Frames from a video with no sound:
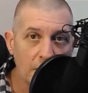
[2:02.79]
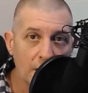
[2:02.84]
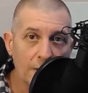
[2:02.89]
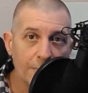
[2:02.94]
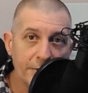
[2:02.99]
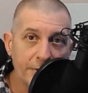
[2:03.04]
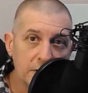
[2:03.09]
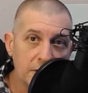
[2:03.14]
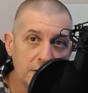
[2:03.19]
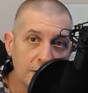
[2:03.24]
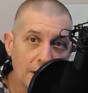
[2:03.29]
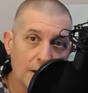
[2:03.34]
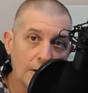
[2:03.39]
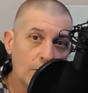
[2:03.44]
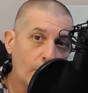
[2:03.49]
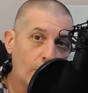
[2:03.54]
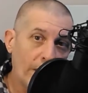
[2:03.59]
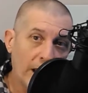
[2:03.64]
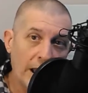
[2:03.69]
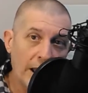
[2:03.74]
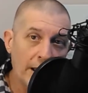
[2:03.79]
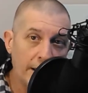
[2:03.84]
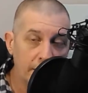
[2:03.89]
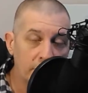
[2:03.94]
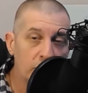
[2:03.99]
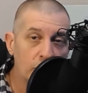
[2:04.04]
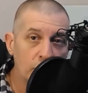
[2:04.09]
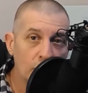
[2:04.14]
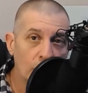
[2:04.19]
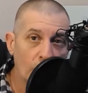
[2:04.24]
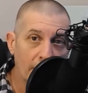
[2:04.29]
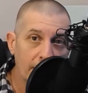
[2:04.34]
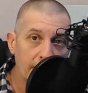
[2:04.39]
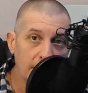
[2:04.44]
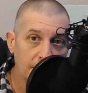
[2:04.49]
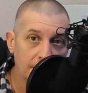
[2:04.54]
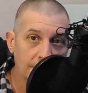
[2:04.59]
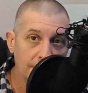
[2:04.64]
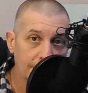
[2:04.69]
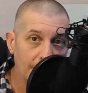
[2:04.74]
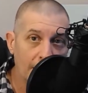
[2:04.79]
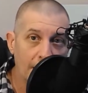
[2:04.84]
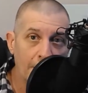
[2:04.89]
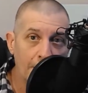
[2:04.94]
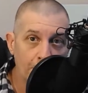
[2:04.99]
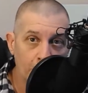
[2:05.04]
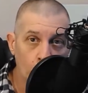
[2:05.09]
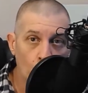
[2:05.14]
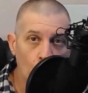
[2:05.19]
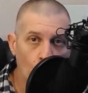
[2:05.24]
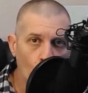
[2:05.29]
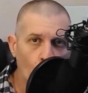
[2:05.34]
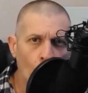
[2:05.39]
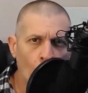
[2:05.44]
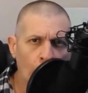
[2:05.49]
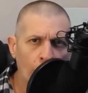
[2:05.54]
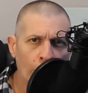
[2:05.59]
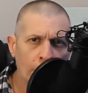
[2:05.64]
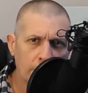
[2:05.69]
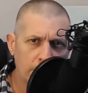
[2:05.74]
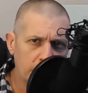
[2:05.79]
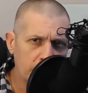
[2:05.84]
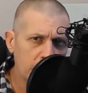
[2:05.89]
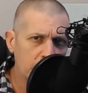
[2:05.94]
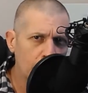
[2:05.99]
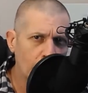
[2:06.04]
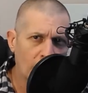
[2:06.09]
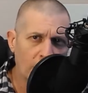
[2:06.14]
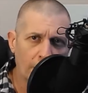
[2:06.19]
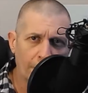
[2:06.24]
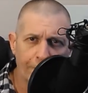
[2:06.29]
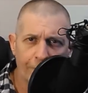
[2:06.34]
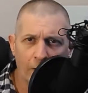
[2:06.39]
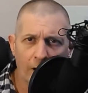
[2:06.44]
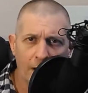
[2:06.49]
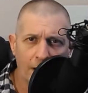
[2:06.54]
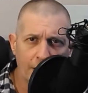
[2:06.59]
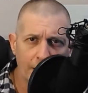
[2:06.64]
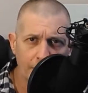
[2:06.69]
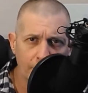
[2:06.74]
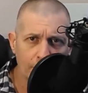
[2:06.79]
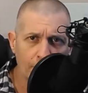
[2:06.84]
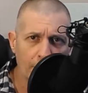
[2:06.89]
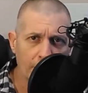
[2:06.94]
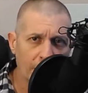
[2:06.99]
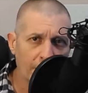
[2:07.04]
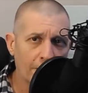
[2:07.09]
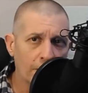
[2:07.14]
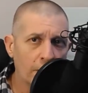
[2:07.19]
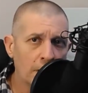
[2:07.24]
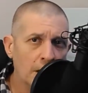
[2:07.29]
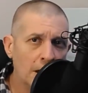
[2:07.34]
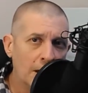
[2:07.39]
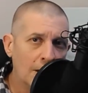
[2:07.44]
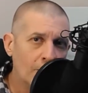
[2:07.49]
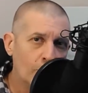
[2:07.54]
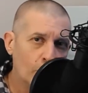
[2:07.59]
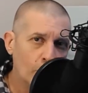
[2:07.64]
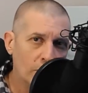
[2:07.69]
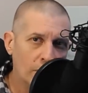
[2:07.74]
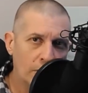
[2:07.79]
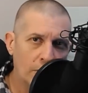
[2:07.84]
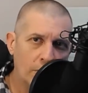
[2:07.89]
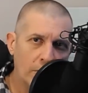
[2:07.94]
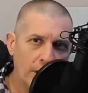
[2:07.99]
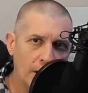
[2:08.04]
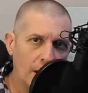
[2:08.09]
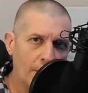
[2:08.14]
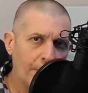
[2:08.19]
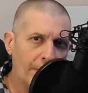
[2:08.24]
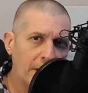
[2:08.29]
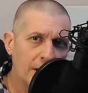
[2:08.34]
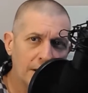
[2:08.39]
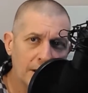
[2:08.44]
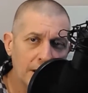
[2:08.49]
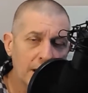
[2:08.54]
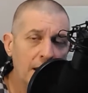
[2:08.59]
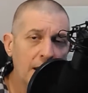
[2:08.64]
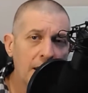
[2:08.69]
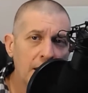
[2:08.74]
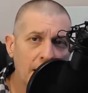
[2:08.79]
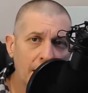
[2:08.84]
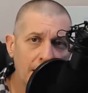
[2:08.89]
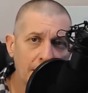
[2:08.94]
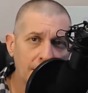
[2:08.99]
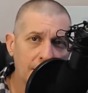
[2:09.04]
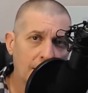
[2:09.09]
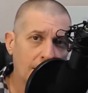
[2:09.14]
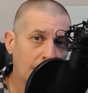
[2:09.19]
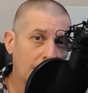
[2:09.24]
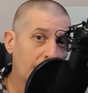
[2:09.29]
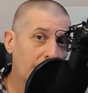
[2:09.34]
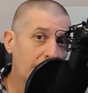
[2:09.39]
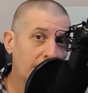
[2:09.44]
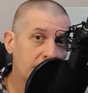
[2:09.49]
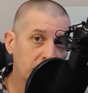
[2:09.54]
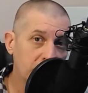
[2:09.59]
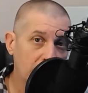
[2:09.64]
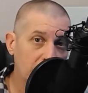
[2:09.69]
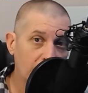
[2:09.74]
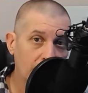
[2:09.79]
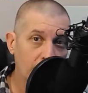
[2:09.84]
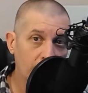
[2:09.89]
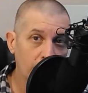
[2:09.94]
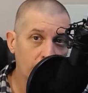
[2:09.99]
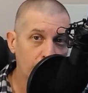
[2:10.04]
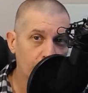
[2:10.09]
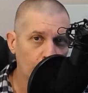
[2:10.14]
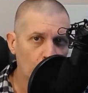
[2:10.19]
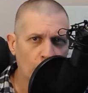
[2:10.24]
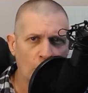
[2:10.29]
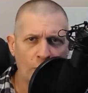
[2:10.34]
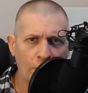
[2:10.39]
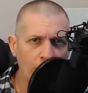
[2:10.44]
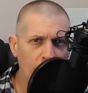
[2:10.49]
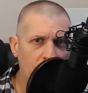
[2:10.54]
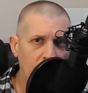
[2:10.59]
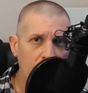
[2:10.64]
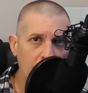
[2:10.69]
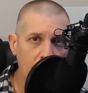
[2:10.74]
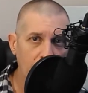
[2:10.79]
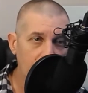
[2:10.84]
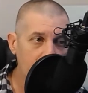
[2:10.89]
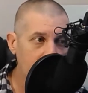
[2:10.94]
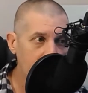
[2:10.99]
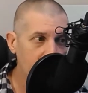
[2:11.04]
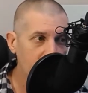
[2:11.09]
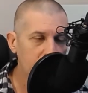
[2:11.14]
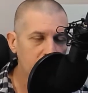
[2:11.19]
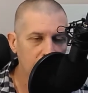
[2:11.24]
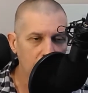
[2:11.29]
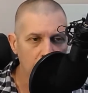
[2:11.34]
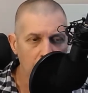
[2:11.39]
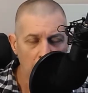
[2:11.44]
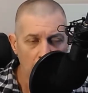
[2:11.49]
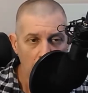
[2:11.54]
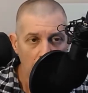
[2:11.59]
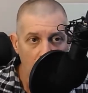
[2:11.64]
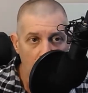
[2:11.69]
up and she's got a little pad and she writes down your order, cheeseburger, fries, whatever. Well, apparently he has a collection of those from over the years, and